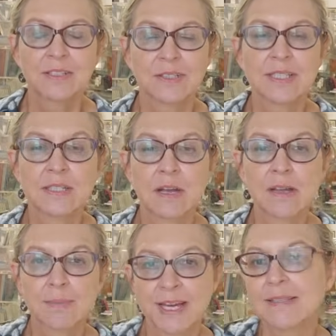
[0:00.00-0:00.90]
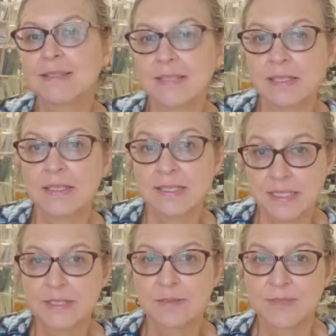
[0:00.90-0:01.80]
let's talk about
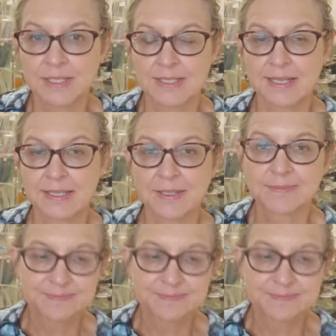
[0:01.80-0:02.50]
systems and sizing.